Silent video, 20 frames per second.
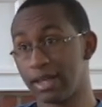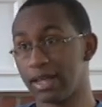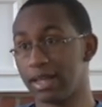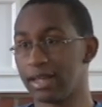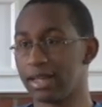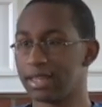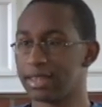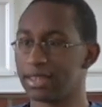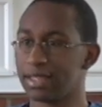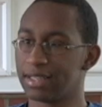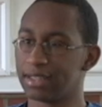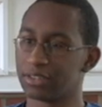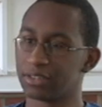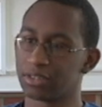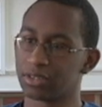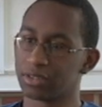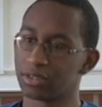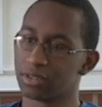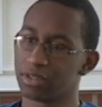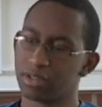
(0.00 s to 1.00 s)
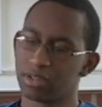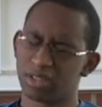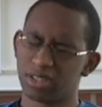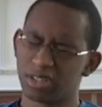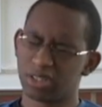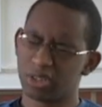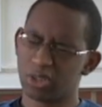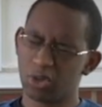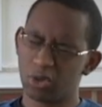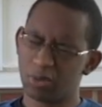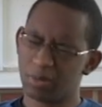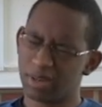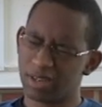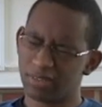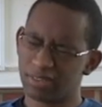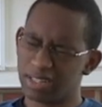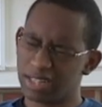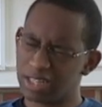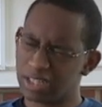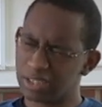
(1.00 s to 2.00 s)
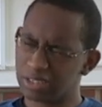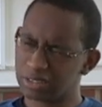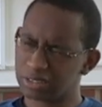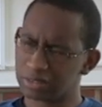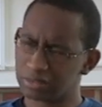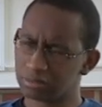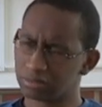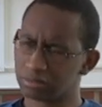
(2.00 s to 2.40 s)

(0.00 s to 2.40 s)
anything's too big of a deal.